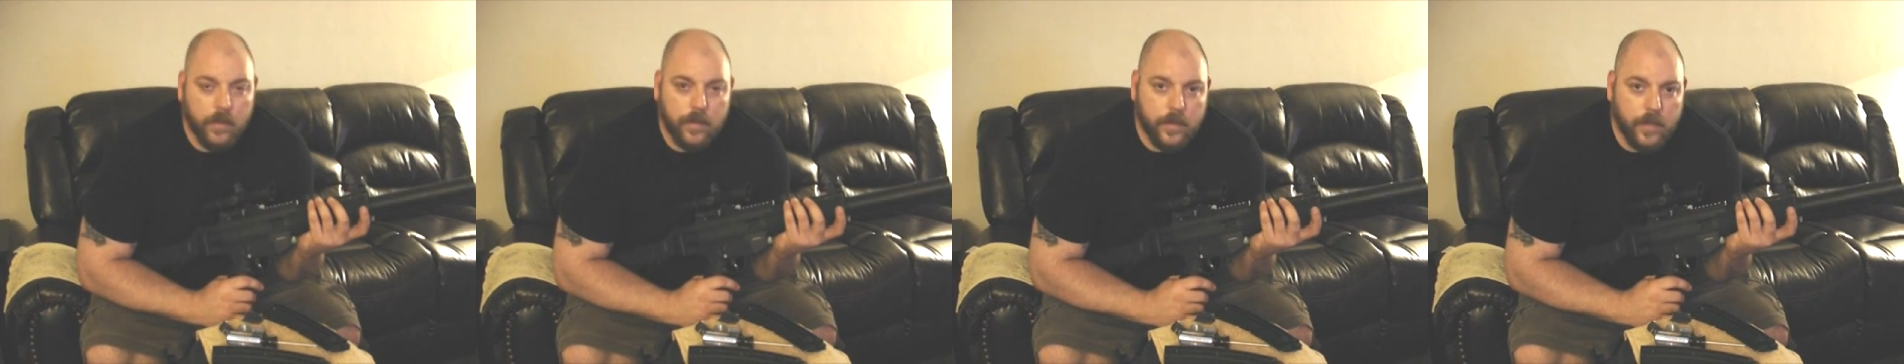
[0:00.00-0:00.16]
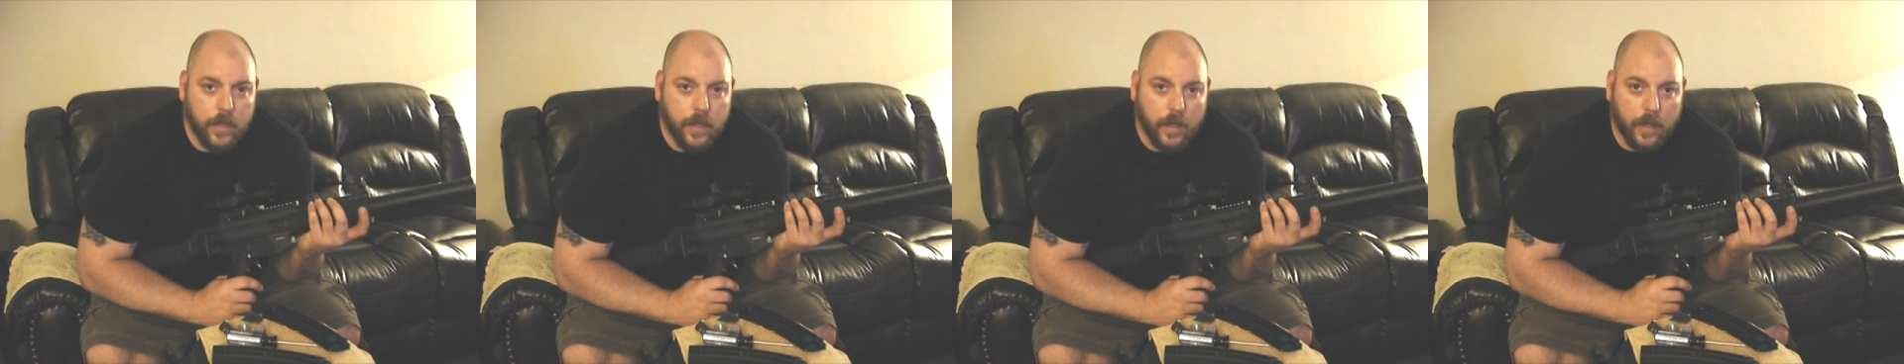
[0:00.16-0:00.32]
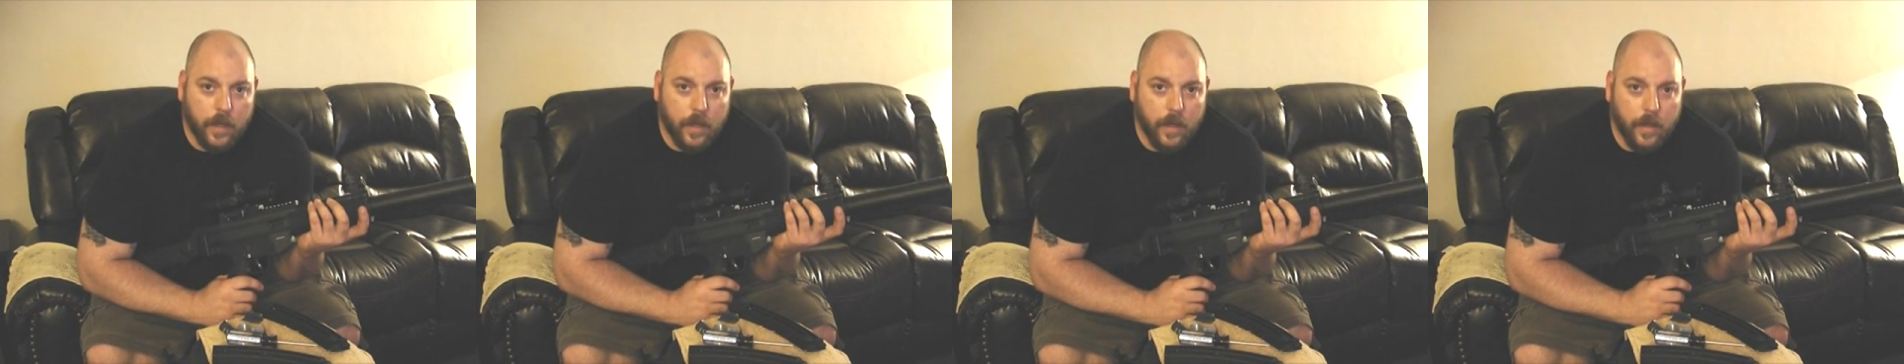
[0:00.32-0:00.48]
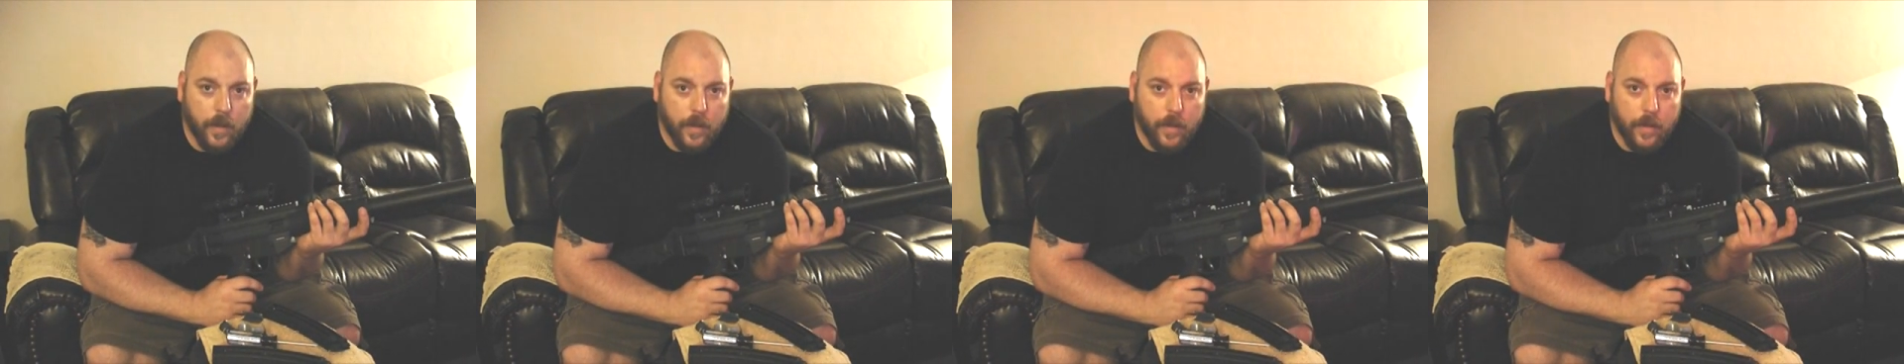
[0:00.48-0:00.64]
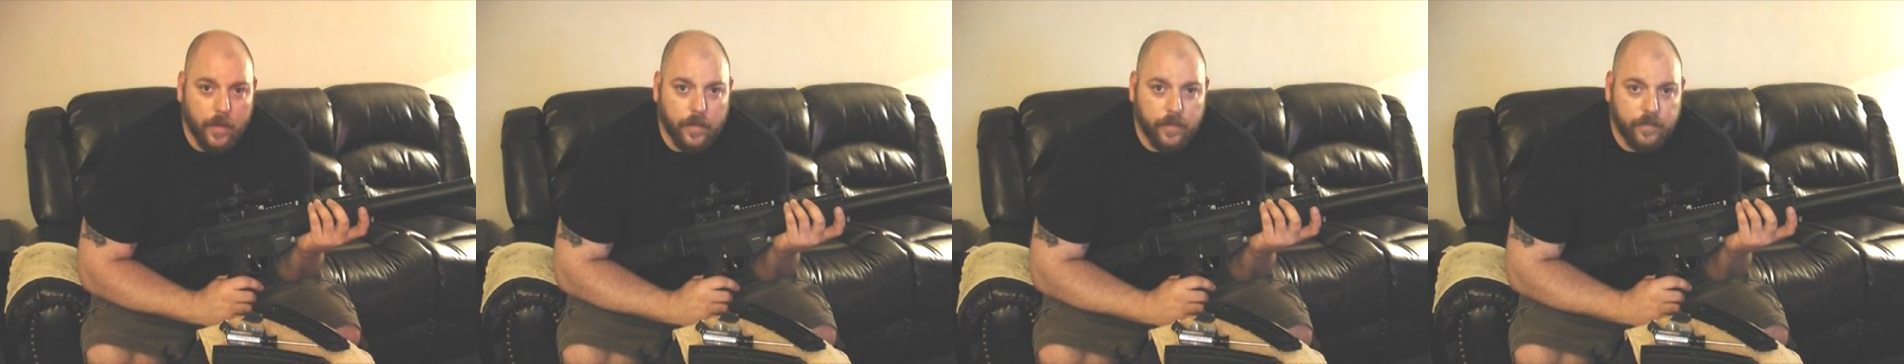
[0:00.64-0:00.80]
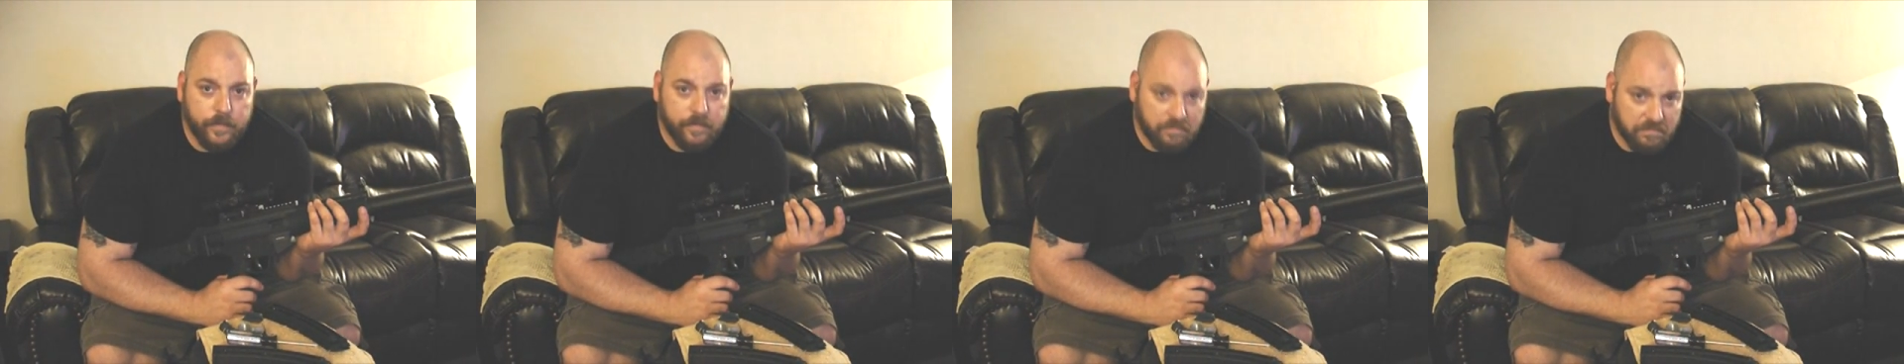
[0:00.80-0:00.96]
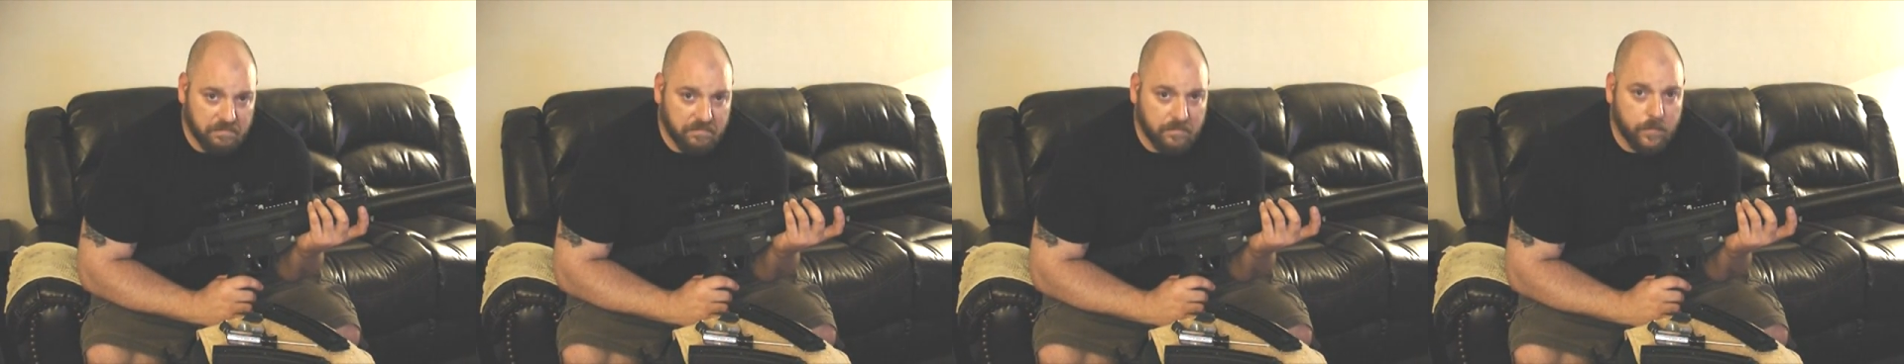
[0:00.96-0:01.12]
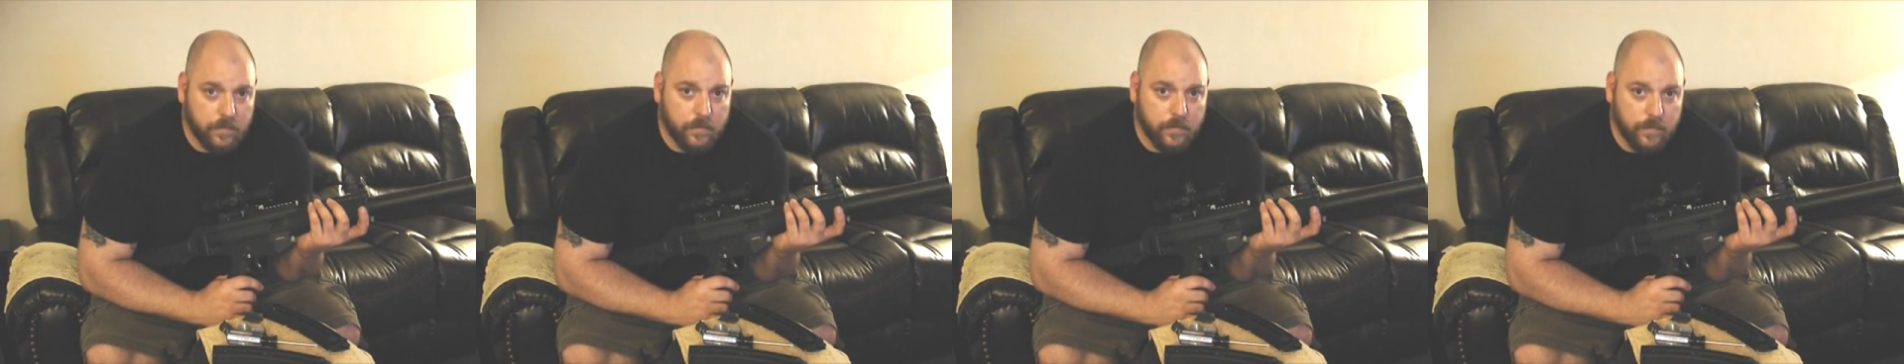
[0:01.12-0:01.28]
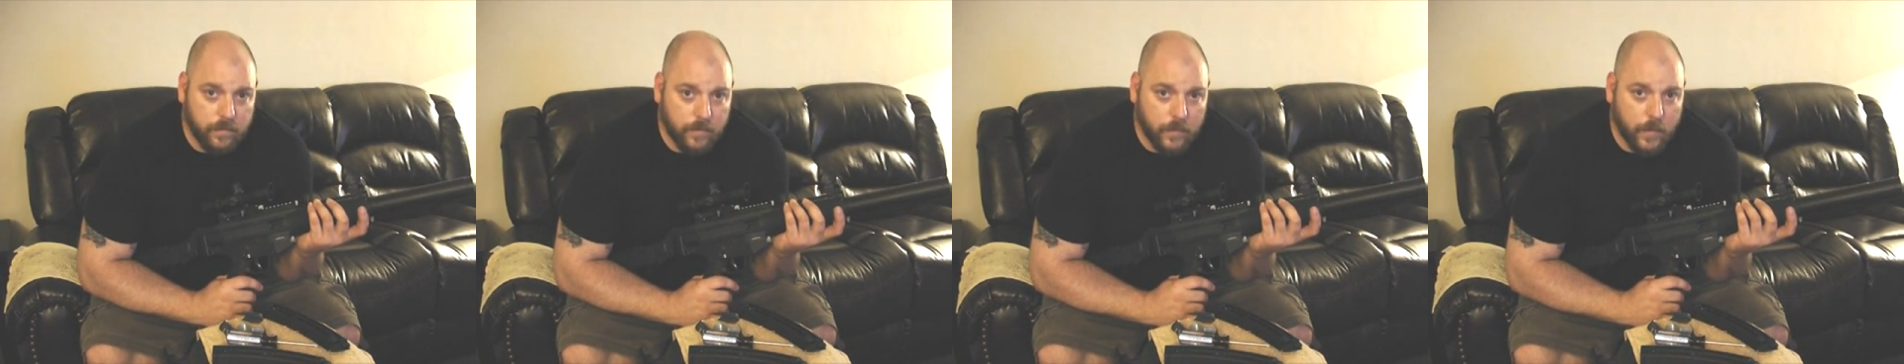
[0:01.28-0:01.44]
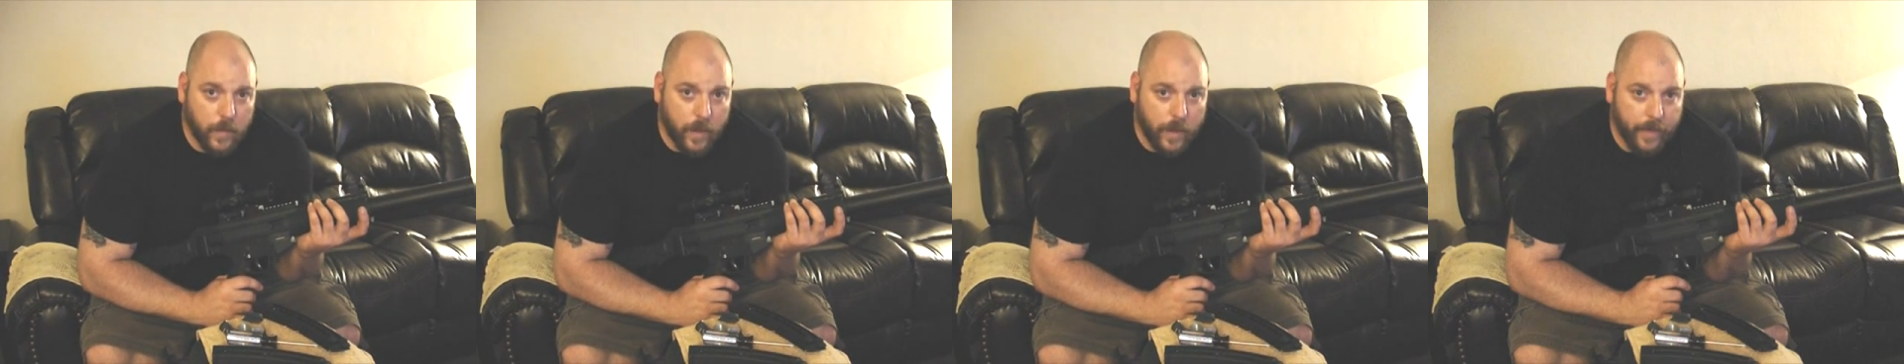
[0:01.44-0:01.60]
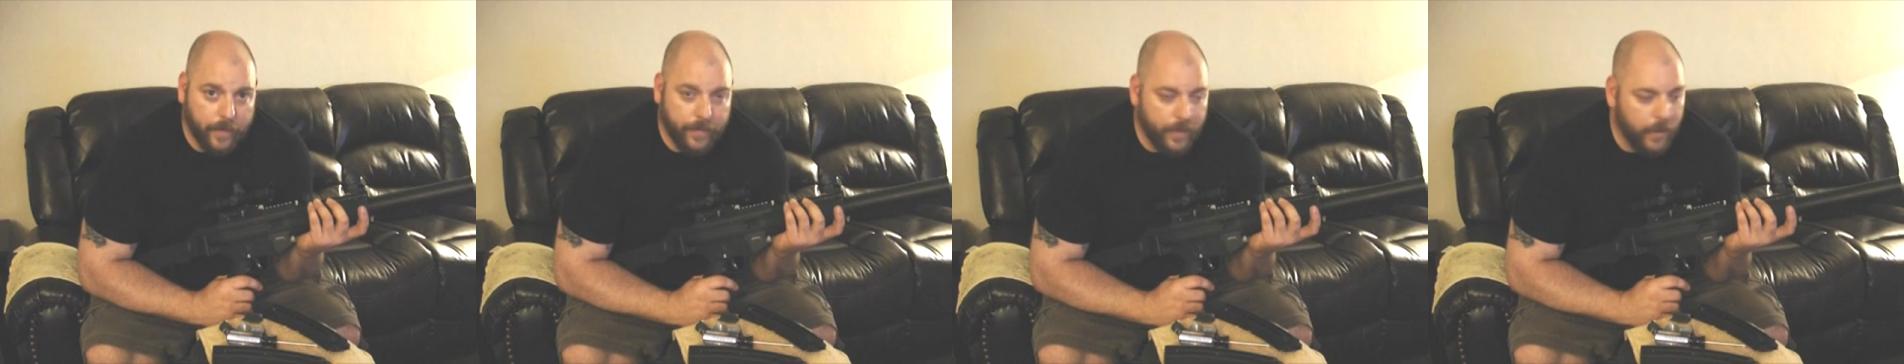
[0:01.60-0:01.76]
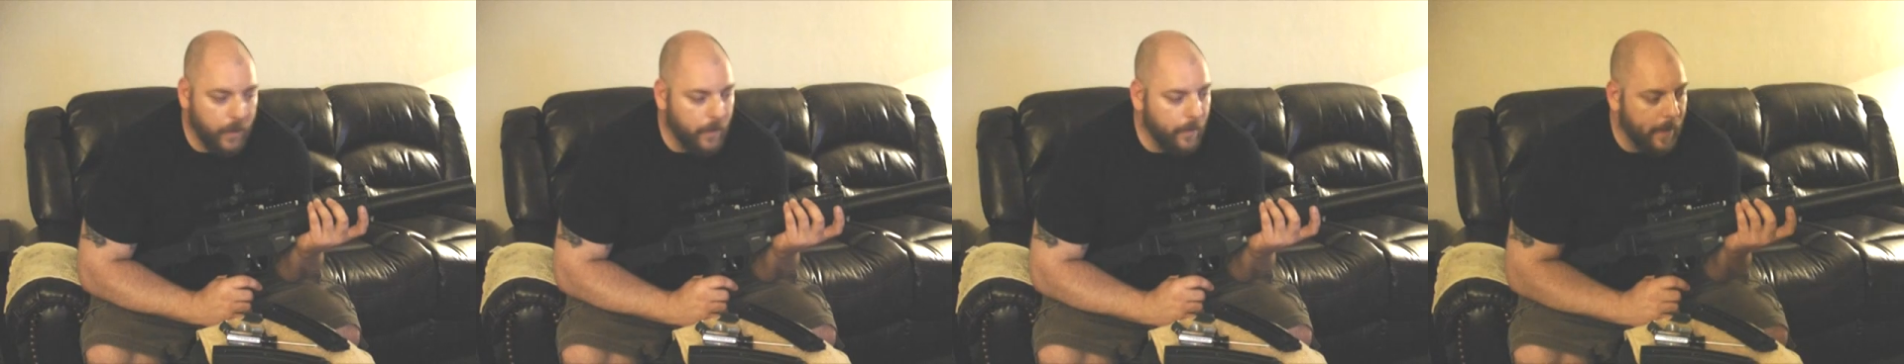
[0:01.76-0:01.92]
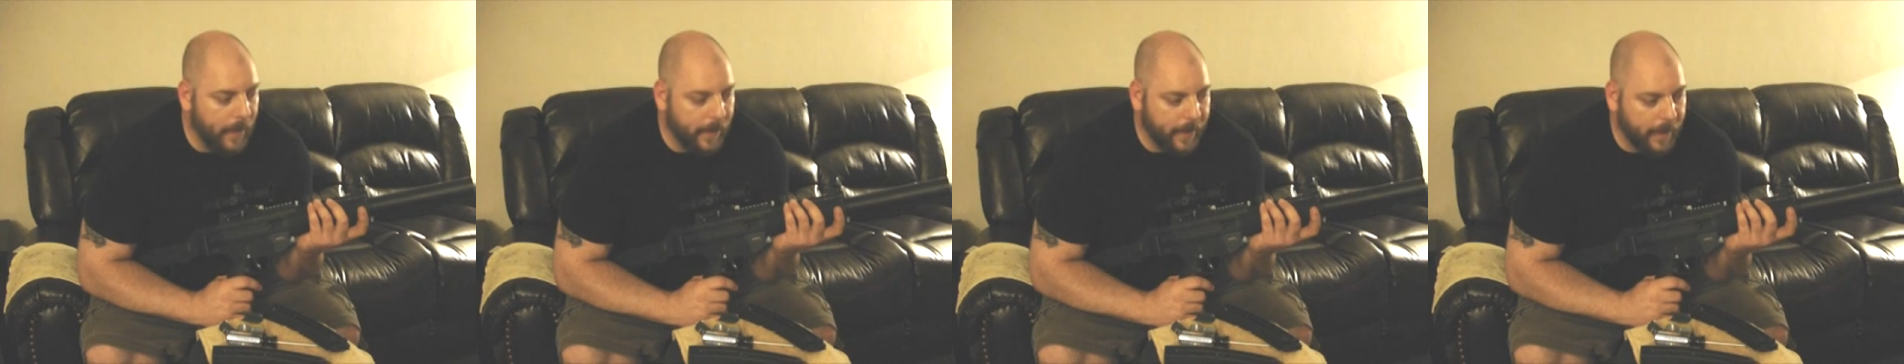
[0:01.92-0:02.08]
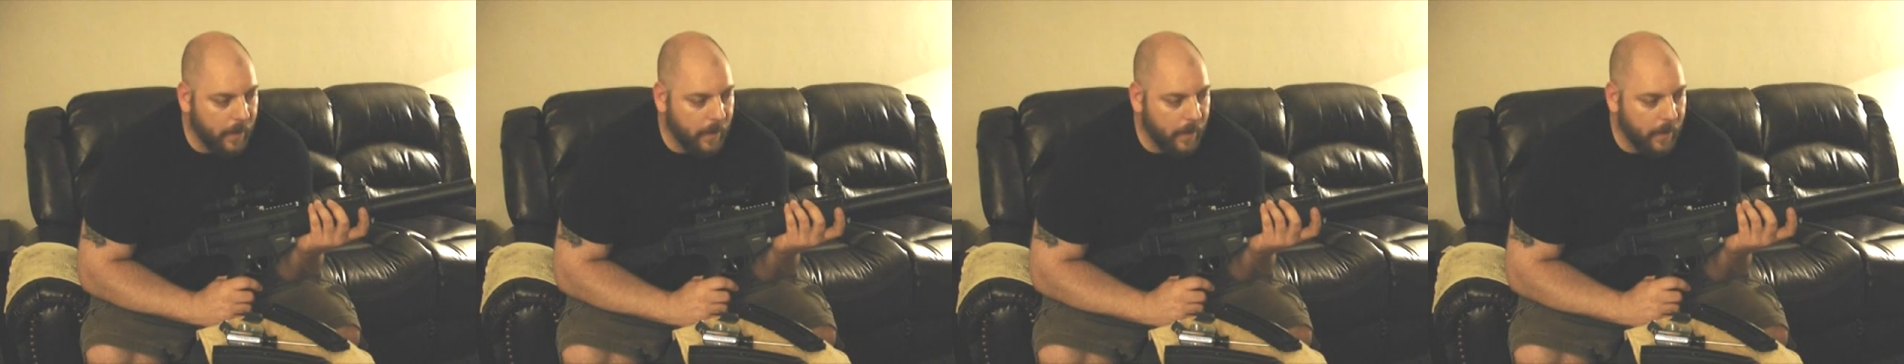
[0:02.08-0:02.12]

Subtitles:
took quite a few of my